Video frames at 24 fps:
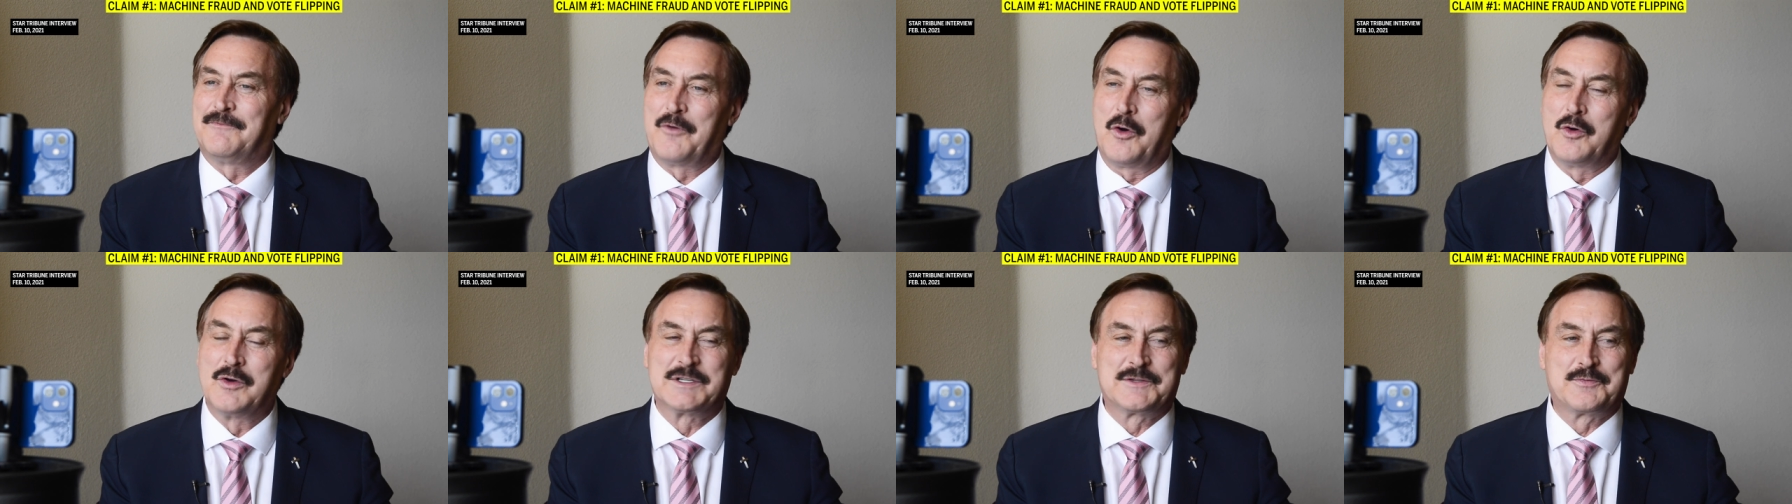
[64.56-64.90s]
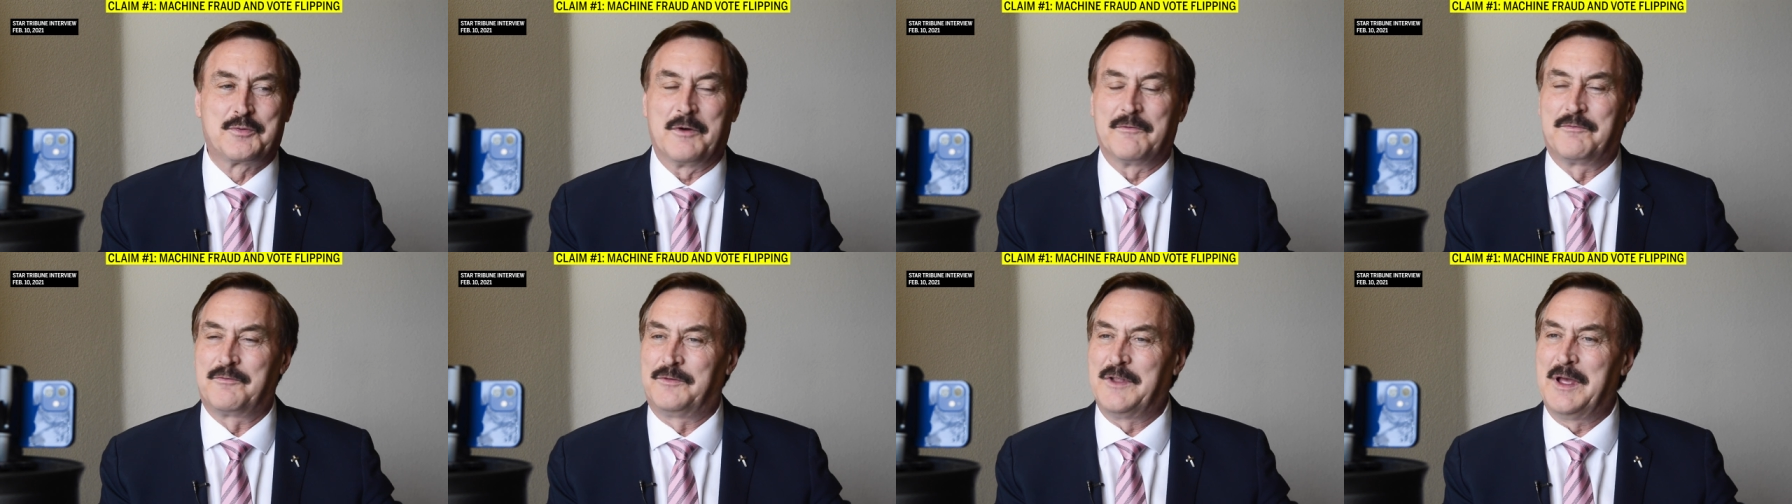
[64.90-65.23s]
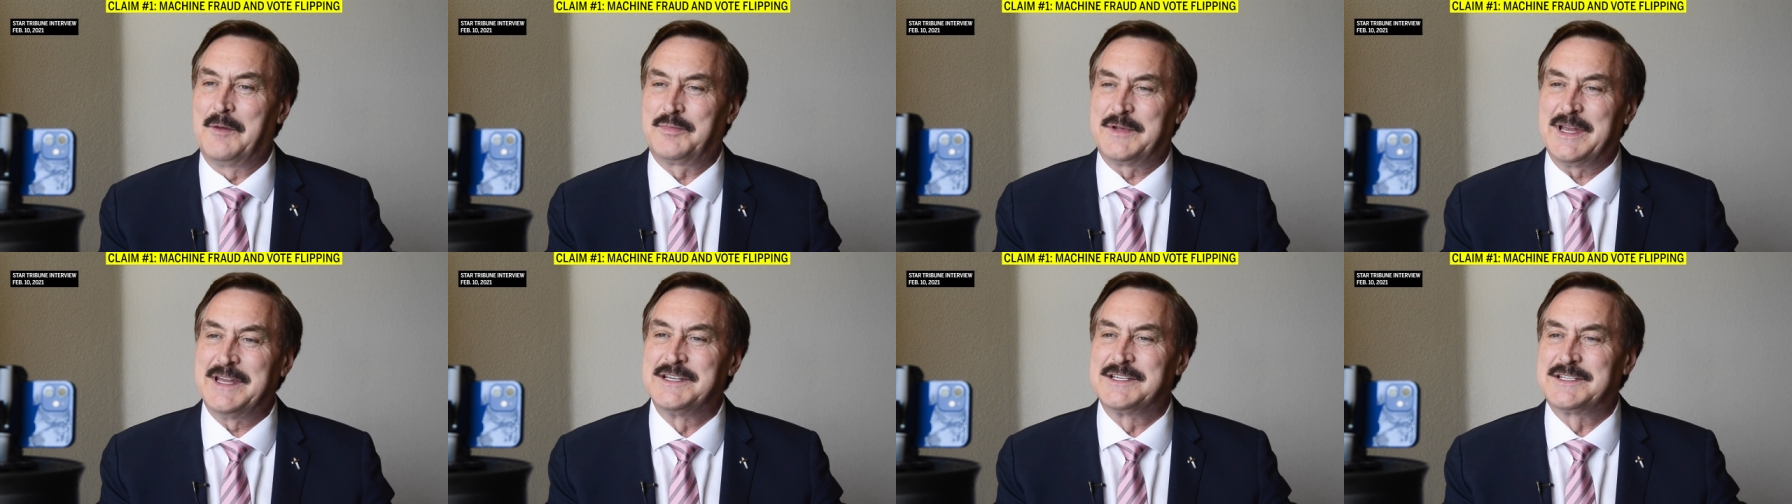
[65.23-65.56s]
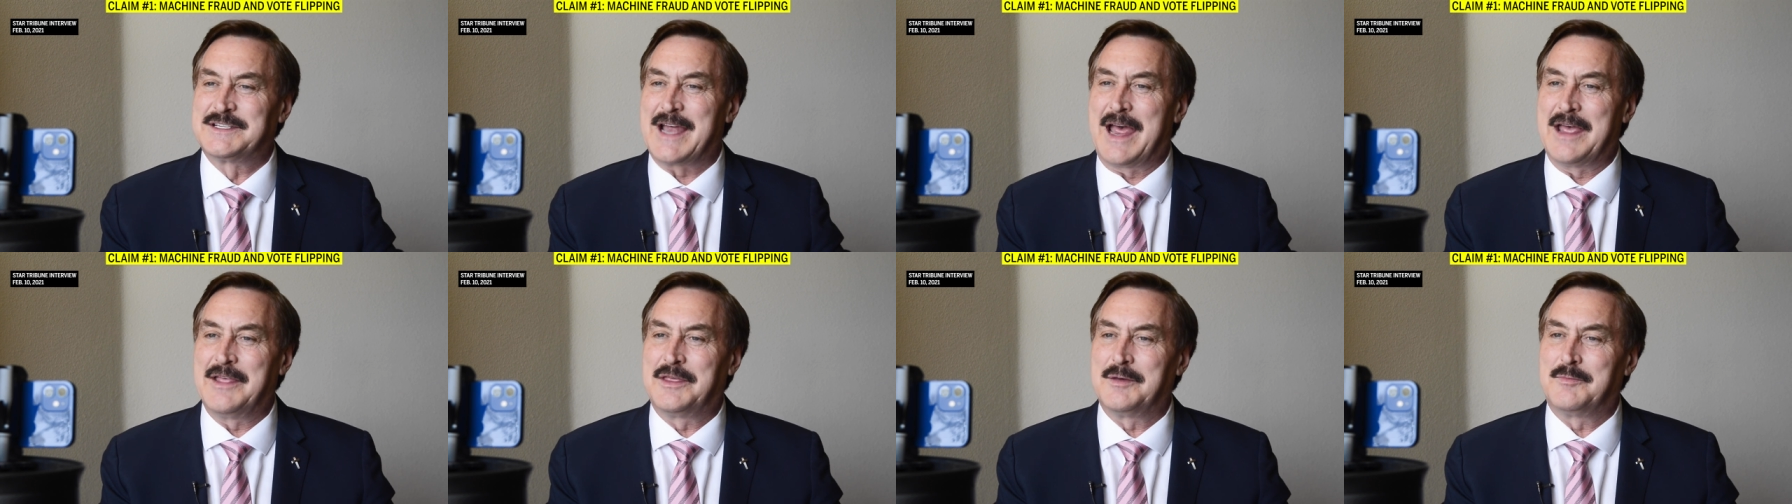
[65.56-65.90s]
votes were flipped
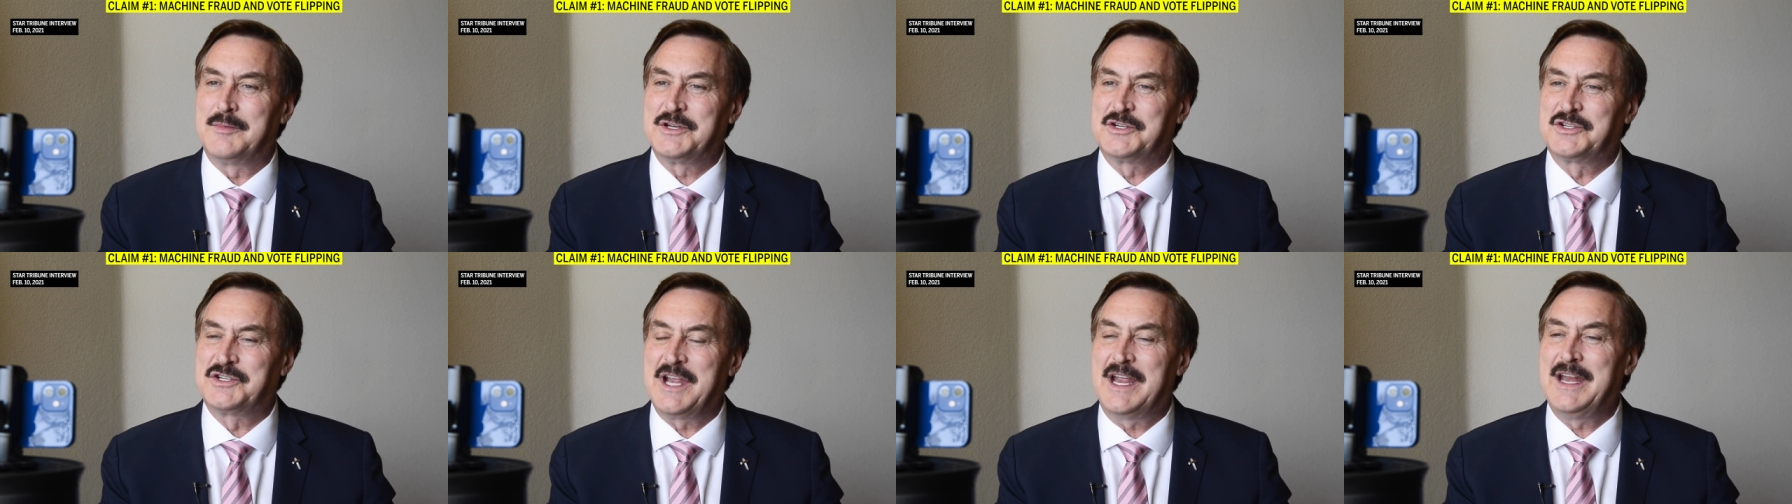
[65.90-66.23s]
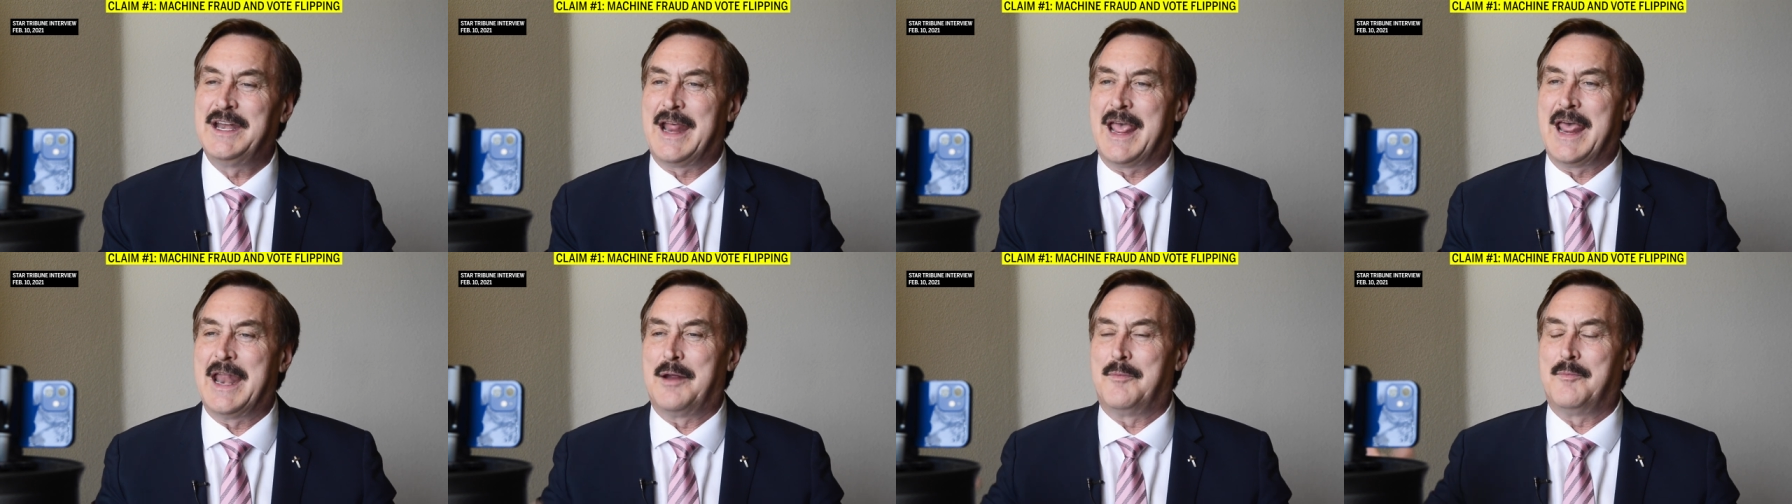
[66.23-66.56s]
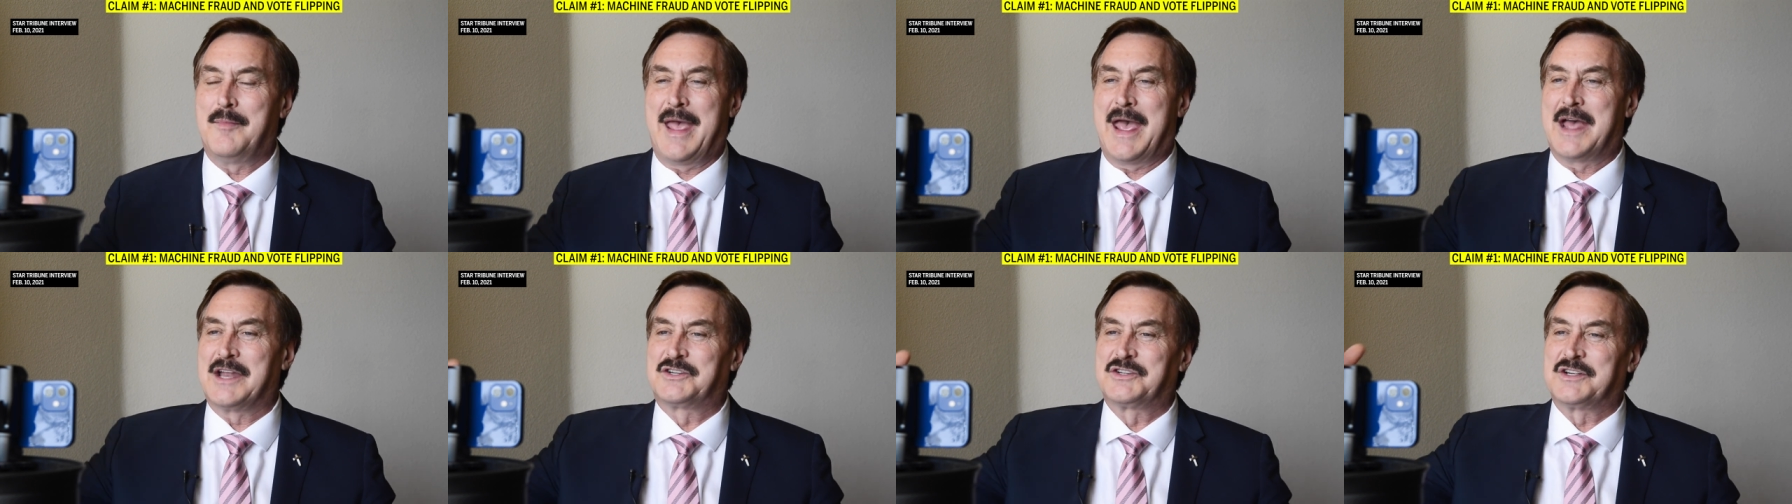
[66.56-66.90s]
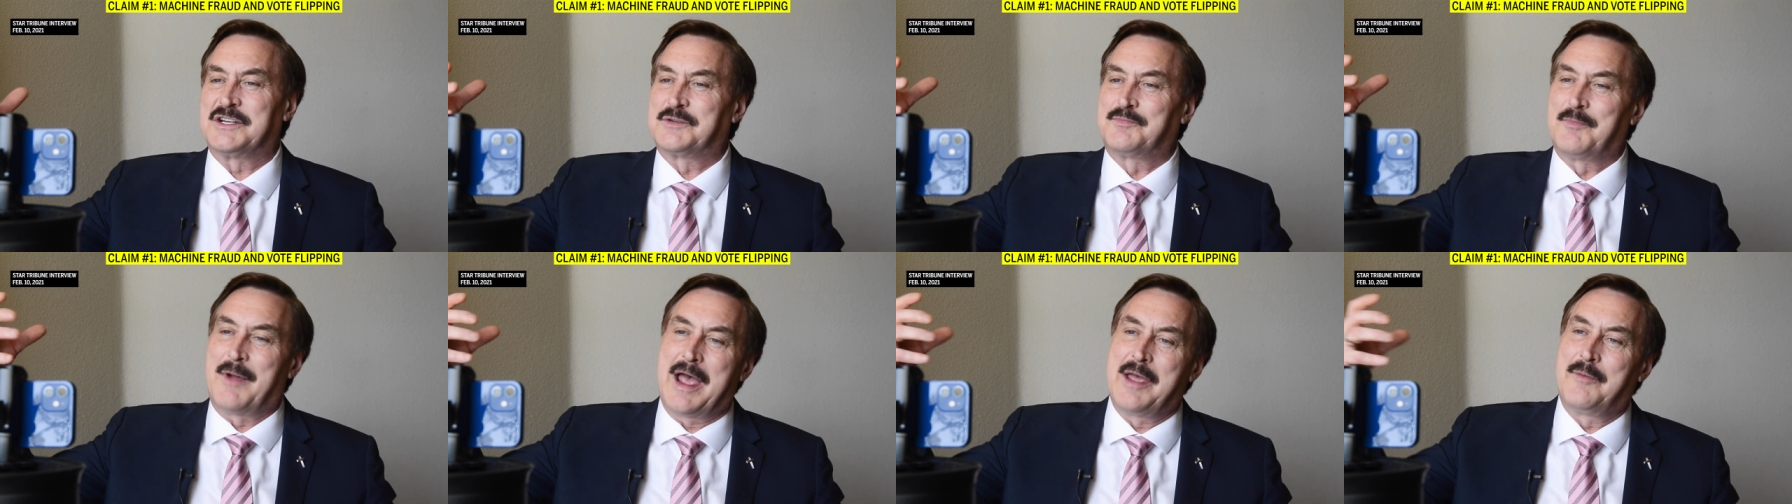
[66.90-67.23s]
inside the machine, and it
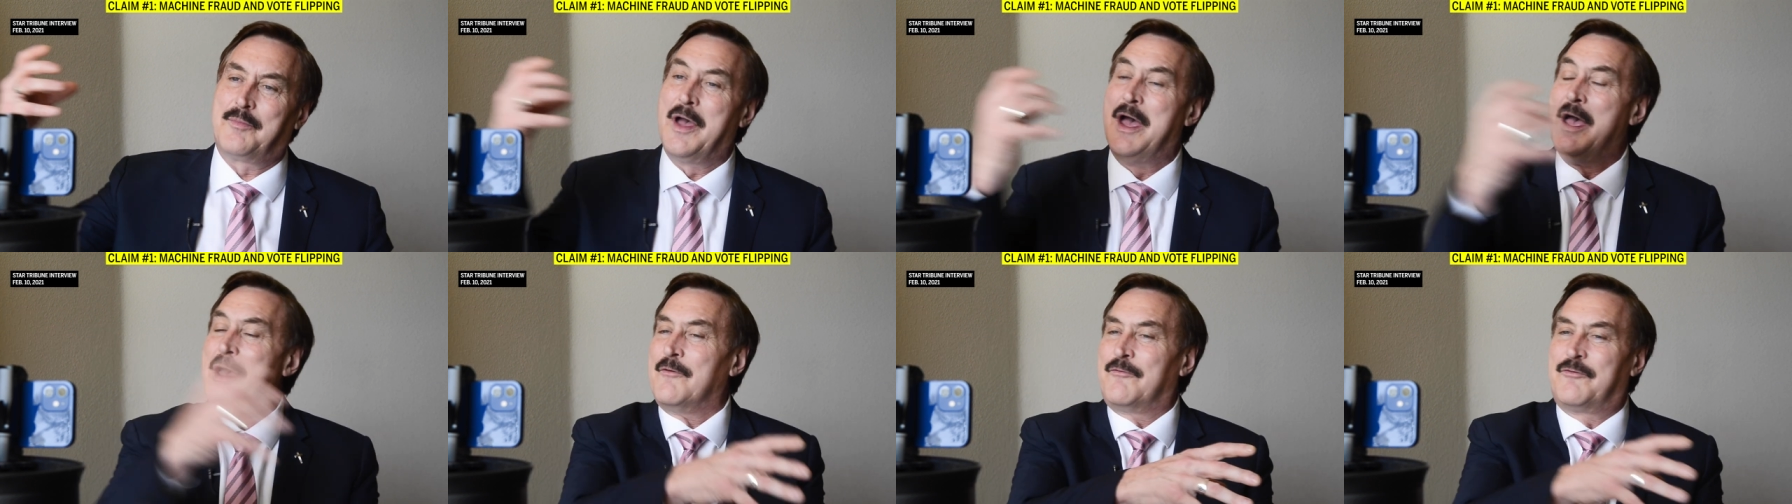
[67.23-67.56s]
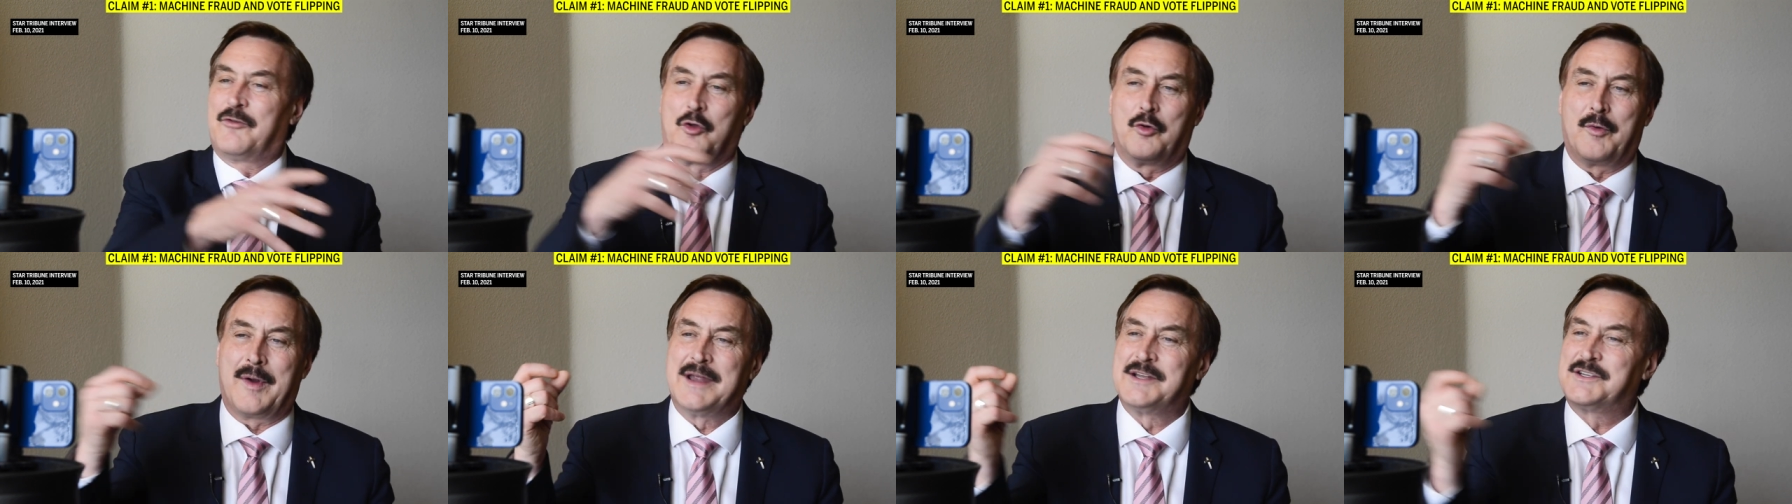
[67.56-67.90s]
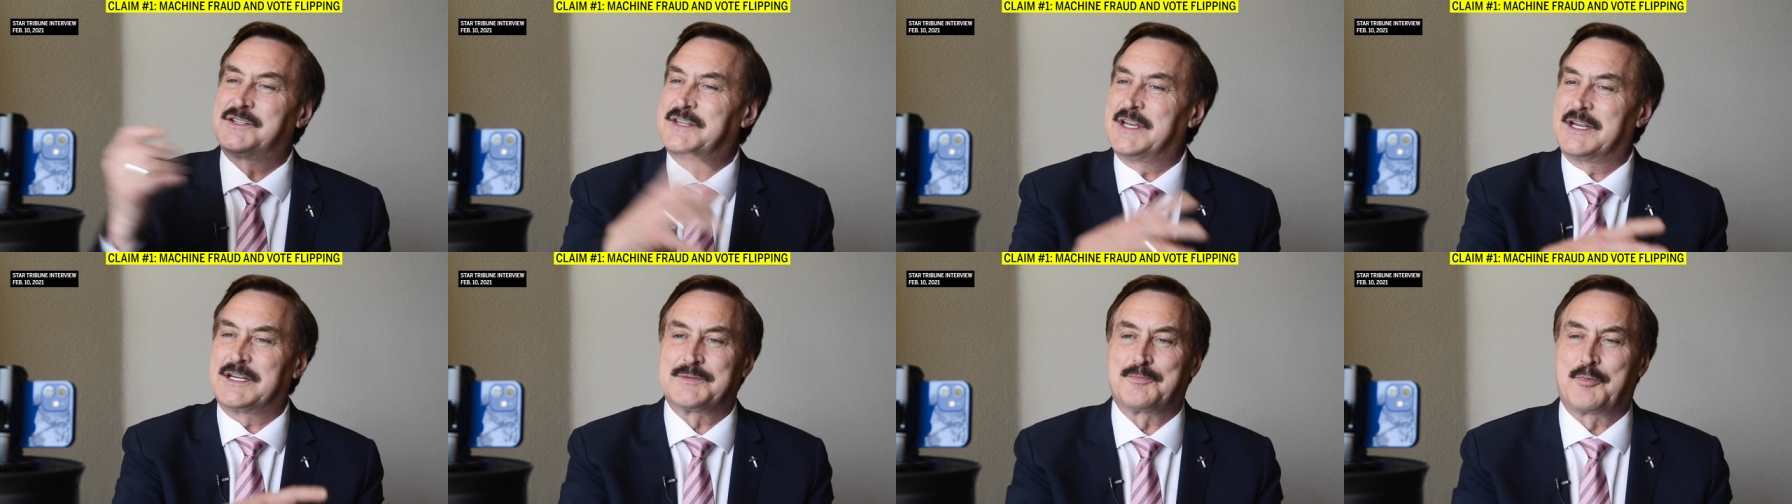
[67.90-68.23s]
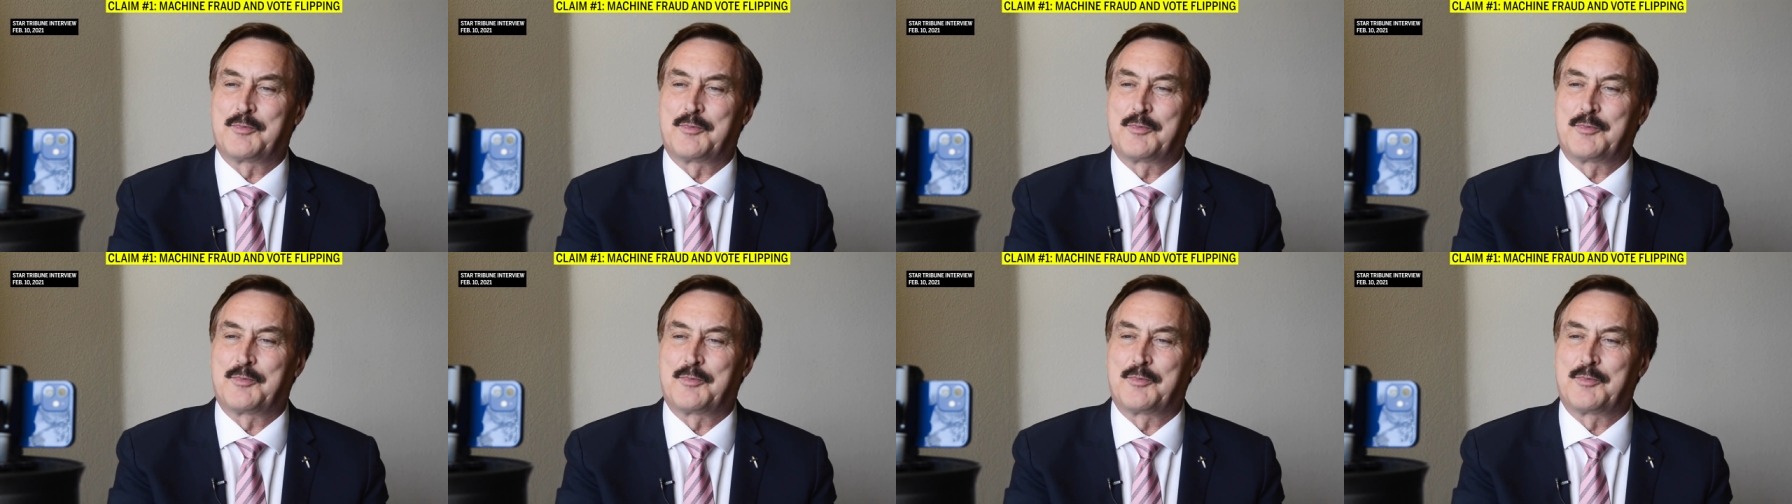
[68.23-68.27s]
matches my forensics